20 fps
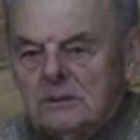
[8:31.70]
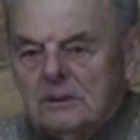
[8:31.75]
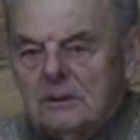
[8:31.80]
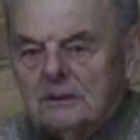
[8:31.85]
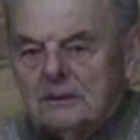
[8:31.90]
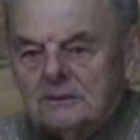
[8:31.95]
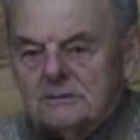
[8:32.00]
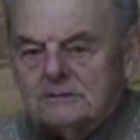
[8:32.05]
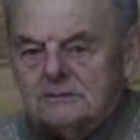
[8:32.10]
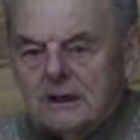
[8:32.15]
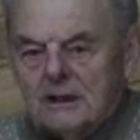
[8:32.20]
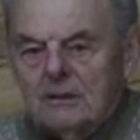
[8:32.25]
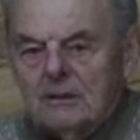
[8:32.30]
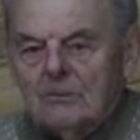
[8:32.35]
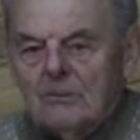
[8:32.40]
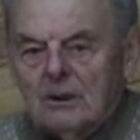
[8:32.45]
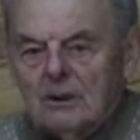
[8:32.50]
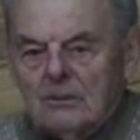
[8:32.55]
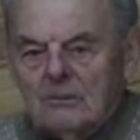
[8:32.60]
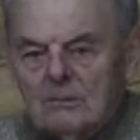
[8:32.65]
You
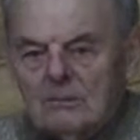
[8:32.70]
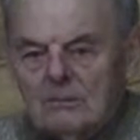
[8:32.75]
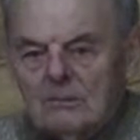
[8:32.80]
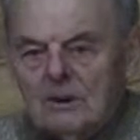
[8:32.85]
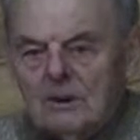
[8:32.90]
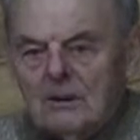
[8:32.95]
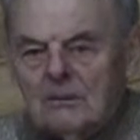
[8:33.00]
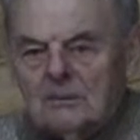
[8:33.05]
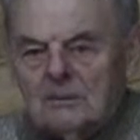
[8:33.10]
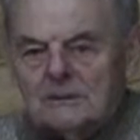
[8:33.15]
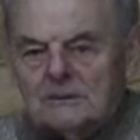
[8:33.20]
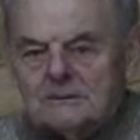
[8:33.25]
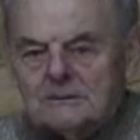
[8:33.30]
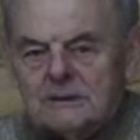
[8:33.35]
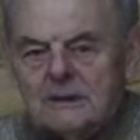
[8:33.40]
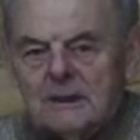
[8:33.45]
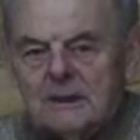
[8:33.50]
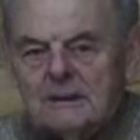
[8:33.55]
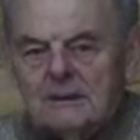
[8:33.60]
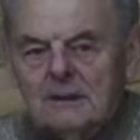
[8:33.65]
understand what we're
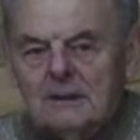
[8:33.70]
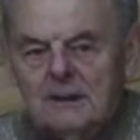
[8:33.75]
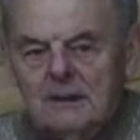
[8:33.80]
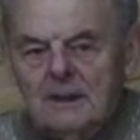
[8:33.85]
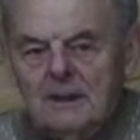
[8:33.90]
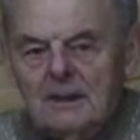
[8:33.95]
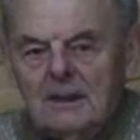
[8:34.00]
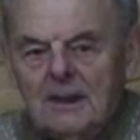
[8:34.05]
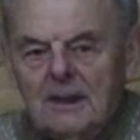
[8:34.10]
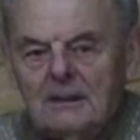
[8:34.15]
saying?